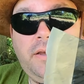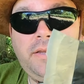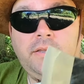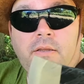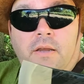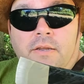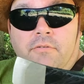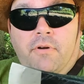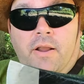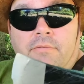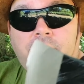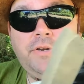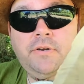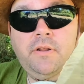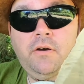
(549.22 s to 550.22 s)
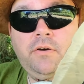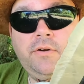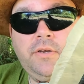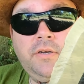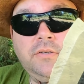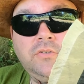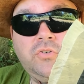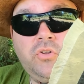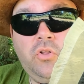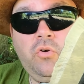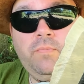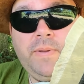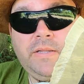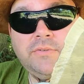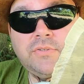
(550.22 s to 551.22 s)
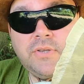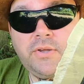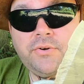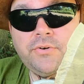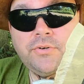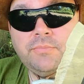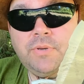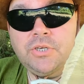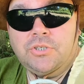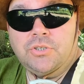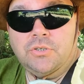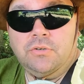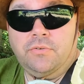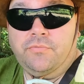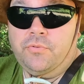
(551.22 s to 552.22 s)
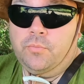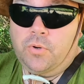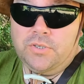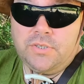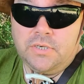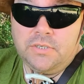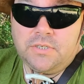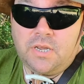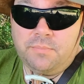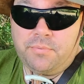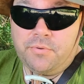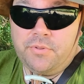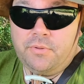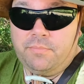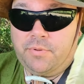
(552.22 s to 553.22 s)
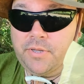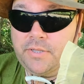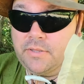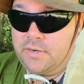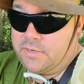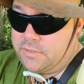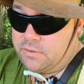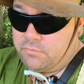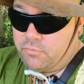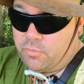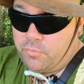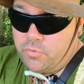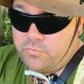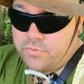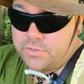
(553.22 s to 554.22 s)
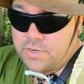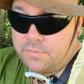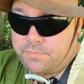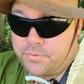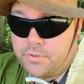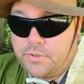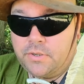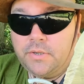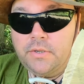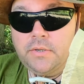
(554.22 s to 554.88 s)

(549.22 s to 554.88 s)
I ground it on a slow belt sander to make sure if there was any temper in the blade that I didn't remove the temper.